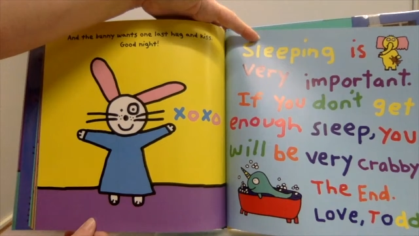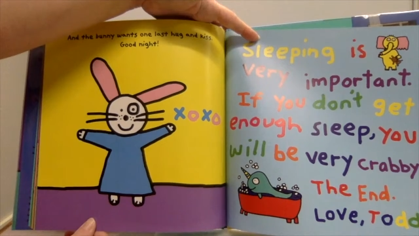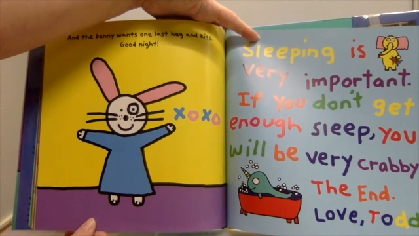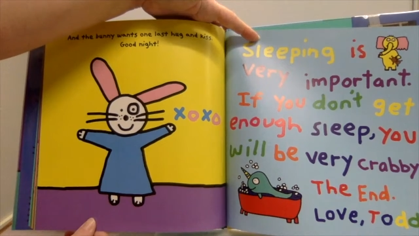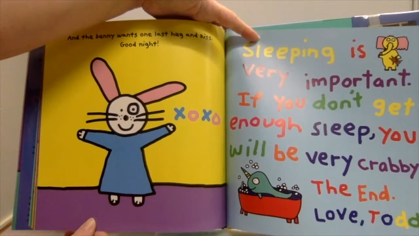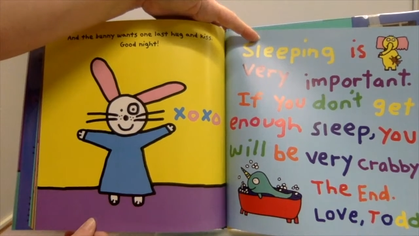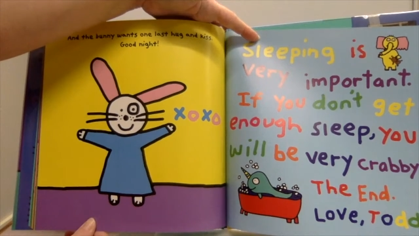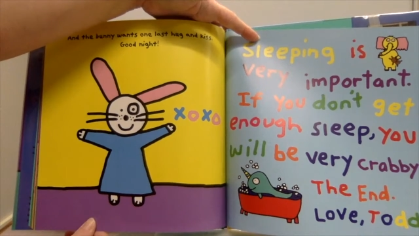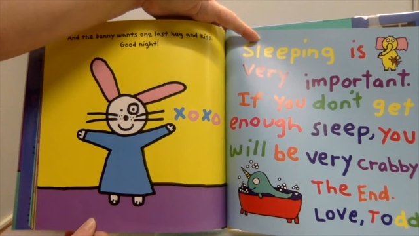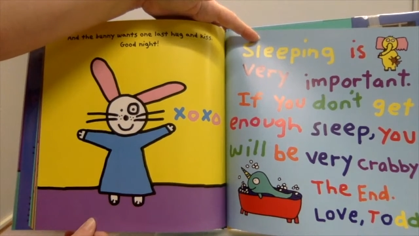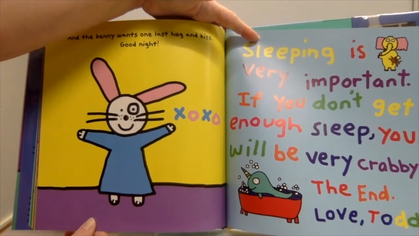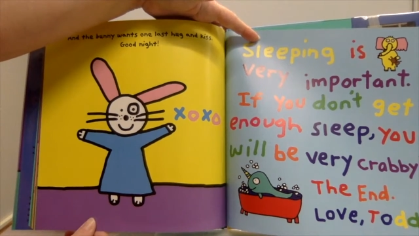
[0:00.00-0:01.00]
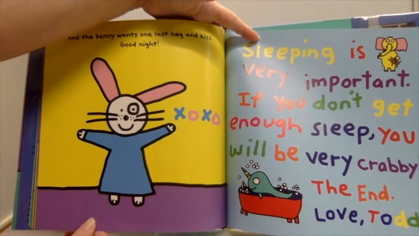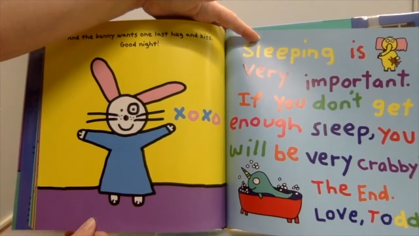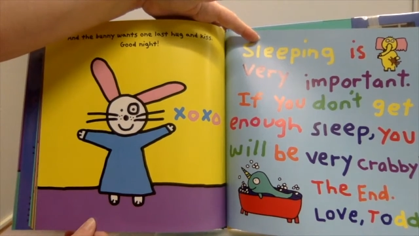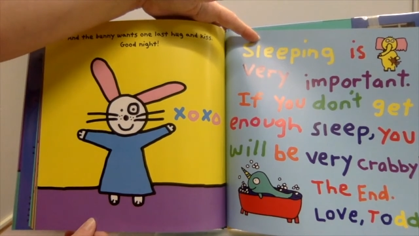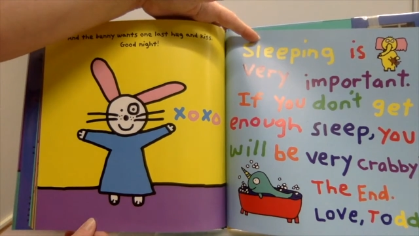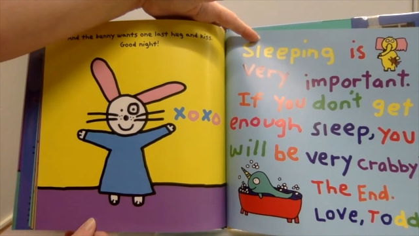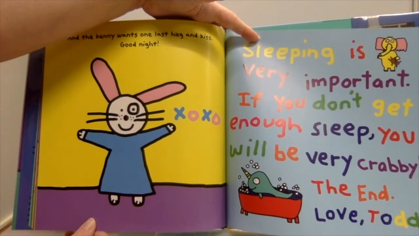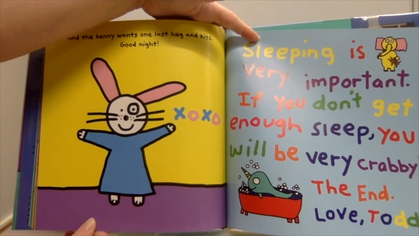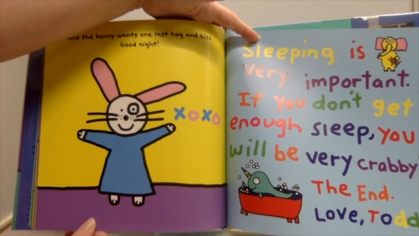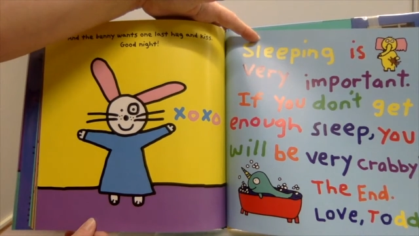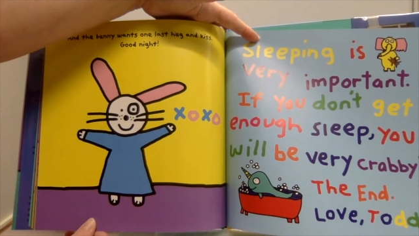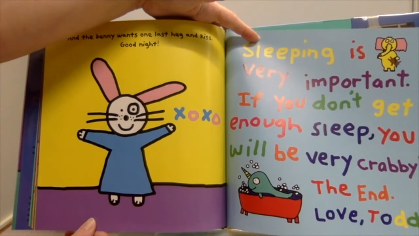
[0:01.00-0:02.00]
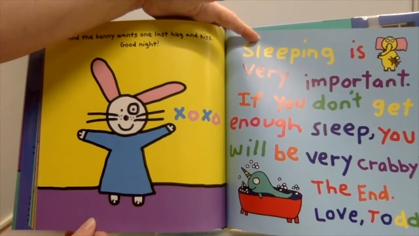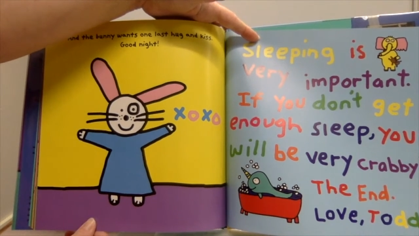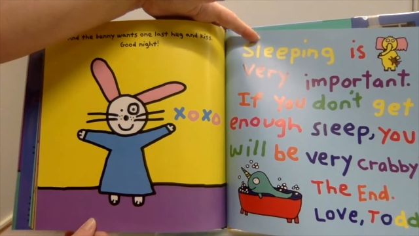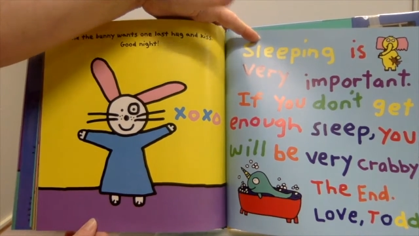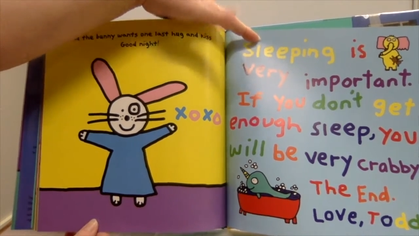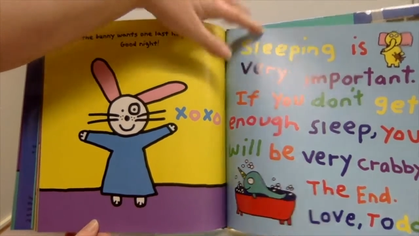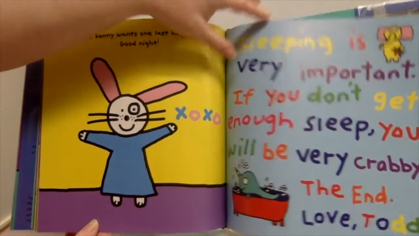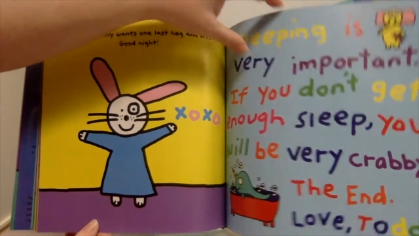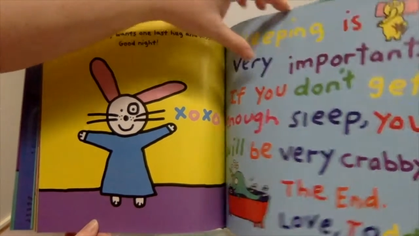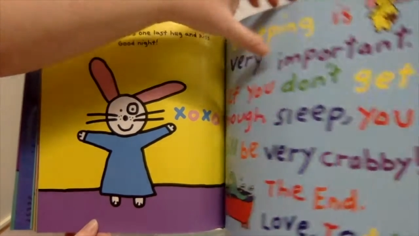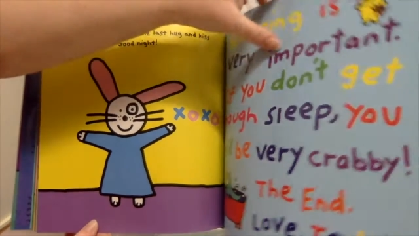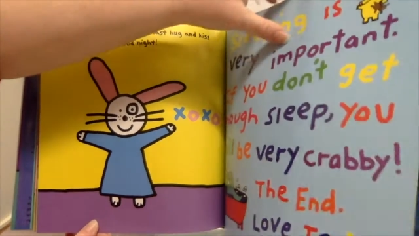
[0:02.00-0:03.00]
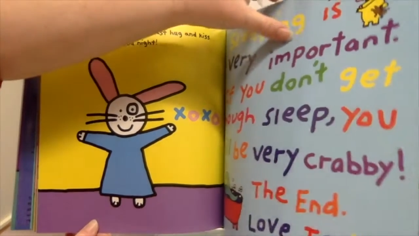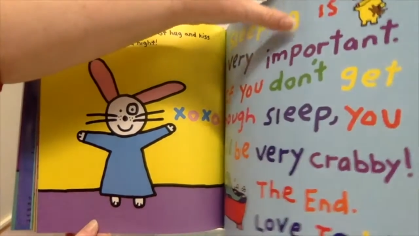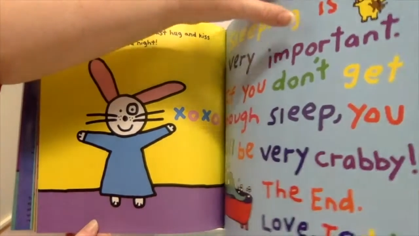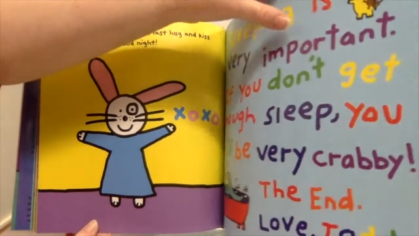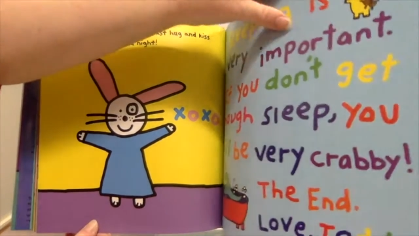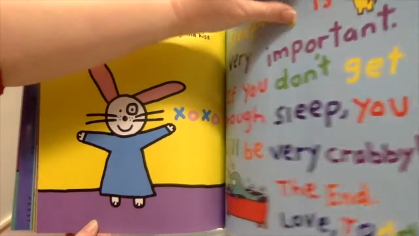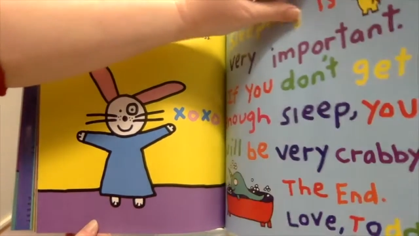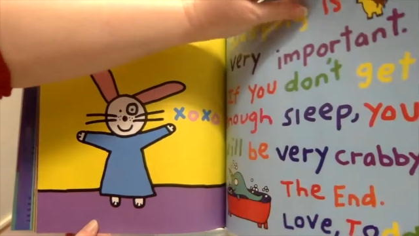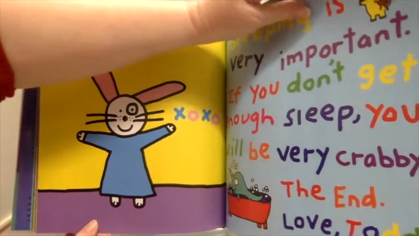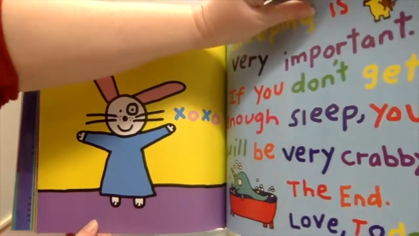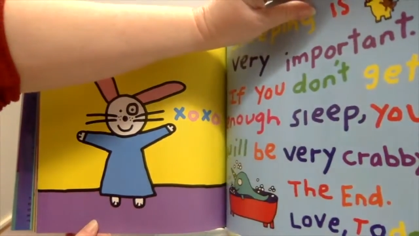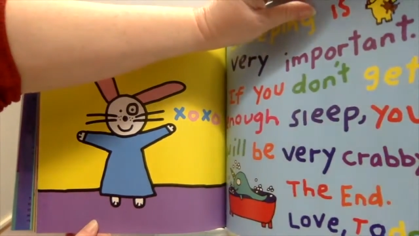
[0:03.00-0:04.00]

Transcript: (no speaker visible)